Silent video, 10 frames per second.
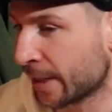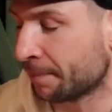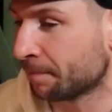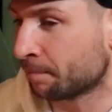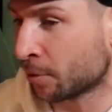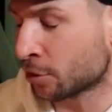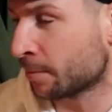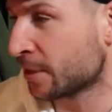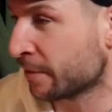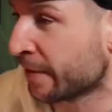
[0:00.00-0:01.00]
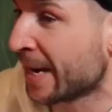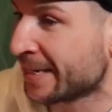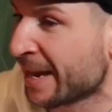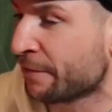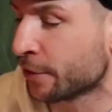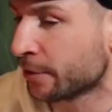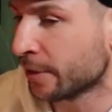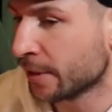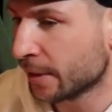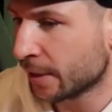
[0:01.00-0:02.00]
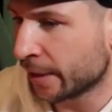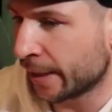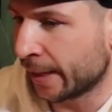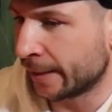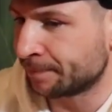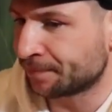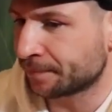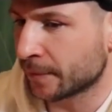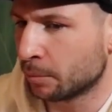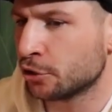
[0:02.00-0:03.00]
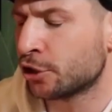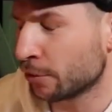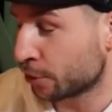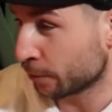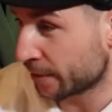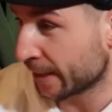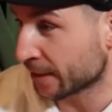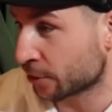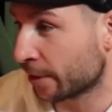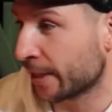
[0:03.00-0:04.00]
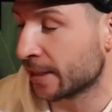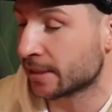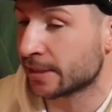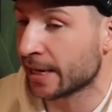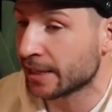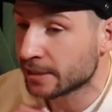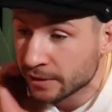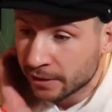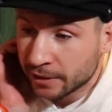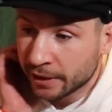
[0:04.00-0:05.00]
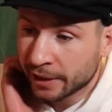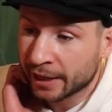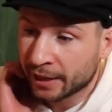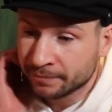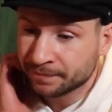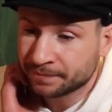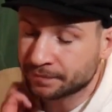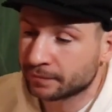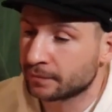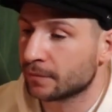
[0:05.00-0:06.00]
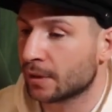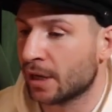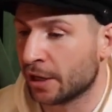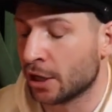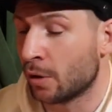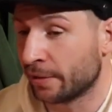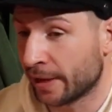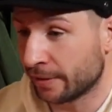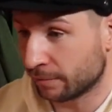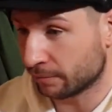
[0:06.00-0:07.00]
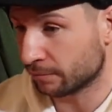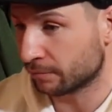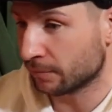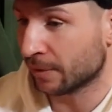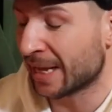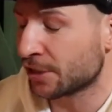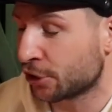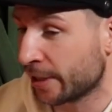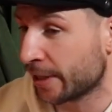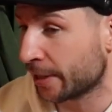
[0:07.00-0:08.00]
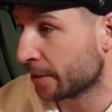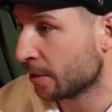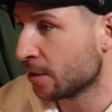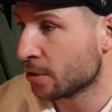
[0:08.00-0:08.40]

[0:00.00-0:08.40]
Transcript: um, possibly to fight Devin, um, but Jojo Diaz got it instead. Um, you know, and then last year,